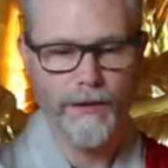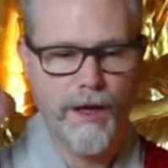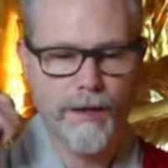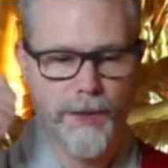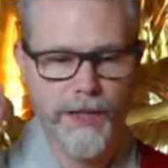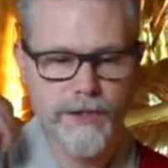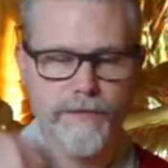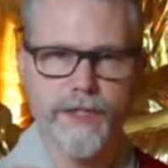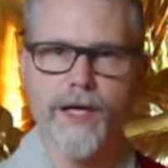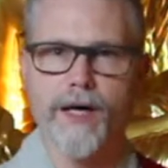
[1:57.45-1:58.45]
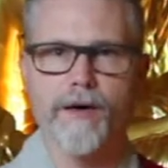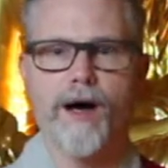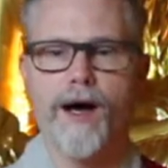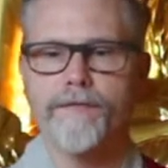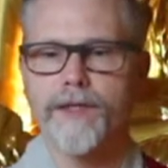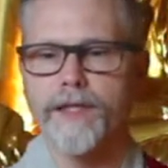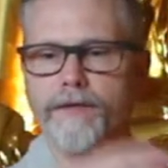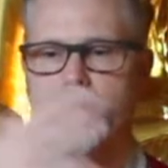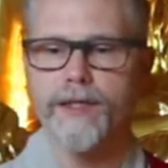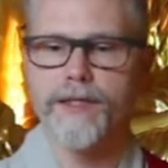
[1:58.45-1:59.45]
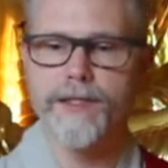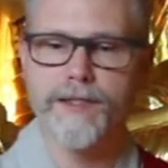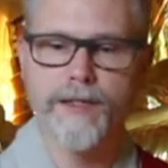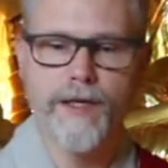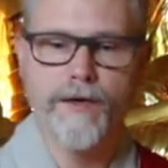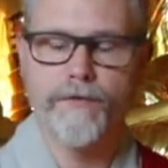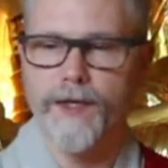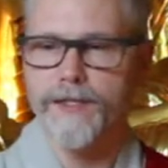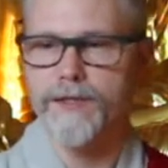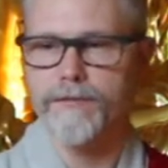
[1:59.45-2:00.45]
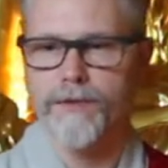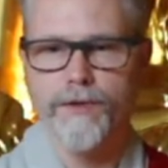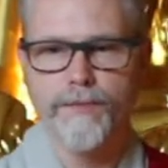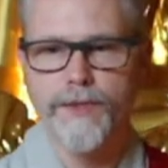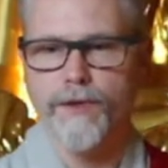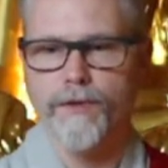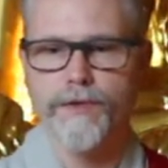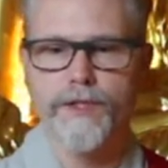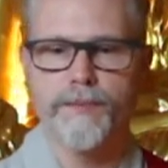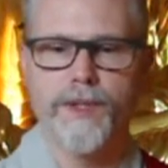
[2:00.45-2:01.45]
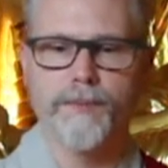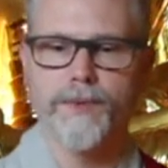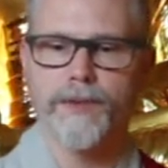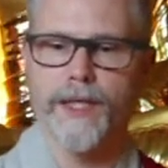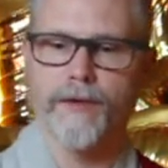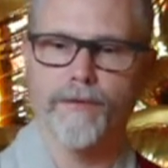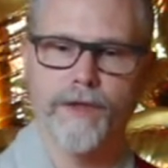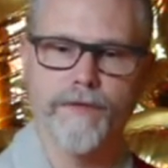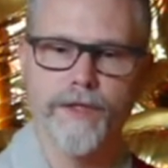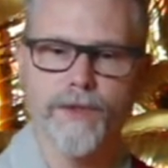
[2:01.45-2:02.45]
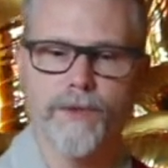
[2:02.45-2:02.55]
long parts of his hair off and giving his fancy robes over to people and getting rid of his